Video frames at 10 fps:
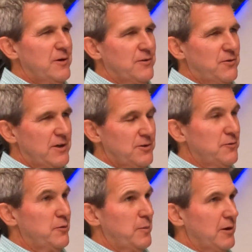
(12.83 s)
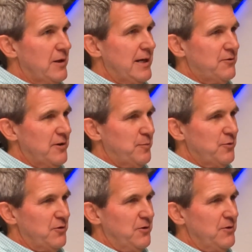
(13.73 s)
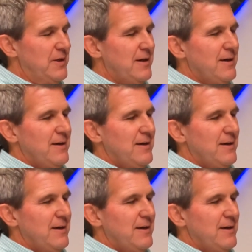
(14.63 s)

our discussion from our last episode,